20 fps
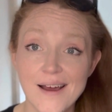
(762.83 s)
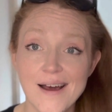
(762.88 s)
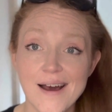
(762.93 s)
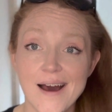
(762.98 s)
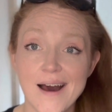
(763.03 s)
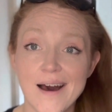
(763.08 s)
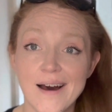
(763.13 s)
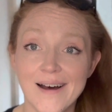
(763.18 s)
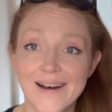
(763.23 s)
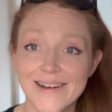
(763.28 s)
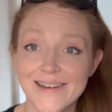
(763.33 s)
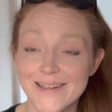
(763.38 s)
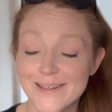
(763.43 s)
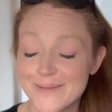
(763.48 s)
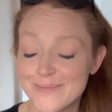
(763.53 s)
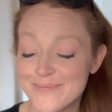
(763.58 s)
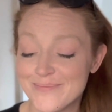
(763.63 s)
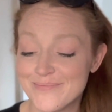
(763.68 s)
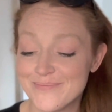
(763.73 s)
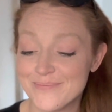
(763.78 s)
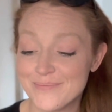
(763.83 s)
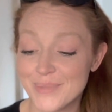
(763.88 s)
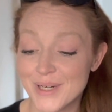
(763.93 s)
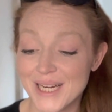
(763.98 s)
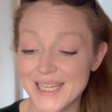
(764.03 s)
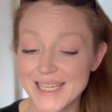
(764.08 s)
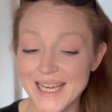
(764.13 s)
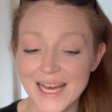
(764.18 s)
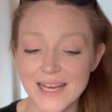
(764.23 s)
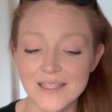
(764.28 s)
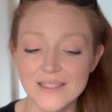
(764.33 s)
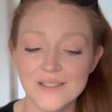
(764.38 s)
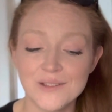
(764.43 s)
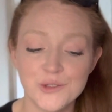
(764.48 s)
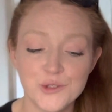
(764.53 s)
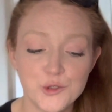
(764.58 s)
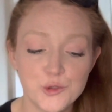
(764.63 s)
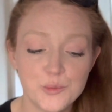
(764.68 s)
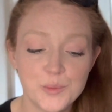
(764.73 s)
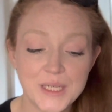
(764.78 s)
But yes,
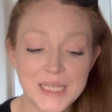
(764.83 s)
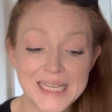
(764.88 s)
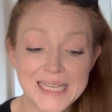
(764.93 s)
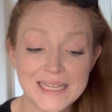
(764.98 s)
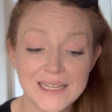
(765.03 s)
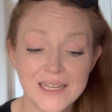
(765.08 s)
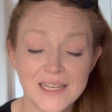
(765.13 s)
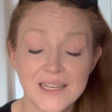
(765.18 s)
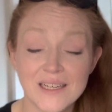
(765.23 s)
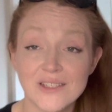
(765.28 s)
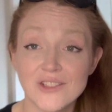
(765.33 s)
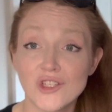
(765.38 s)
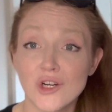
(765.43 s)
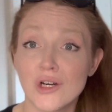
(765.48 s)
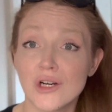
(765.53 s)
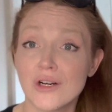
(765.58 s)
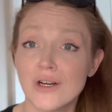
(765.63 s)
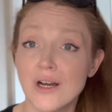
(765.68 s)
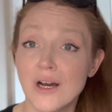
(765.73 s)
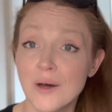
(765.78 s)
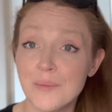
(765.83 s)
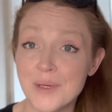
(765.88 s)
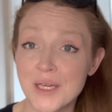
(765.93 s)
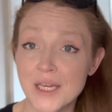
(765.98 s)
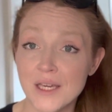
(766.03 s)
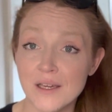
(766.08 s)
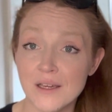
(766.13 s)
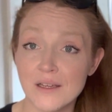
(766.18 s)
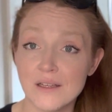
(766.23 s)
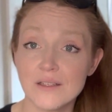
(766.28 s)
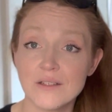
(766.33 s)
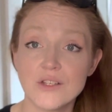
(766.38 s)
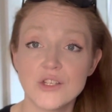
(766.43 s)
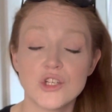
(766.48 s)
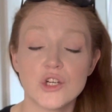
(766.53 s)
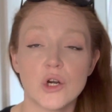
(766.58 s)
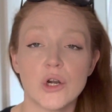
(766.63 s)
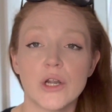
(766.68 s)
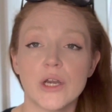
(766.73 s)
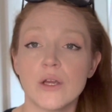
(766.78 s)
new beginnings are coming,
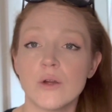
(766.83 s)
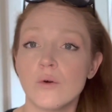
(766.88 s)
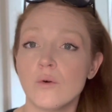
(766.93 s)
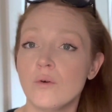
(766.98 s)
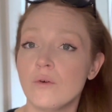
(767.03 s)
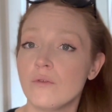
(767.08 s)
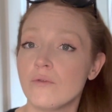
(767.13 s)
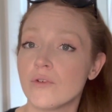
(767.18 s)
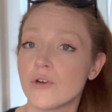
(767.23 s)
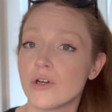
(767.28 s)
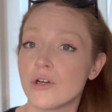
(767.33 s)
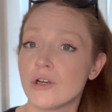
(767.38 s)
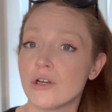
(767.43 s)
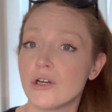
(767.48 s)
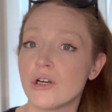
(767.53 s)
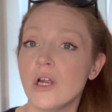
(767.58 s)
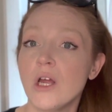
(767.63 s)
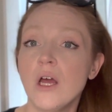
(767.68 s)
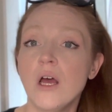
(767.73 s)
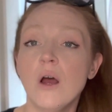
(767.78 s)
starting over,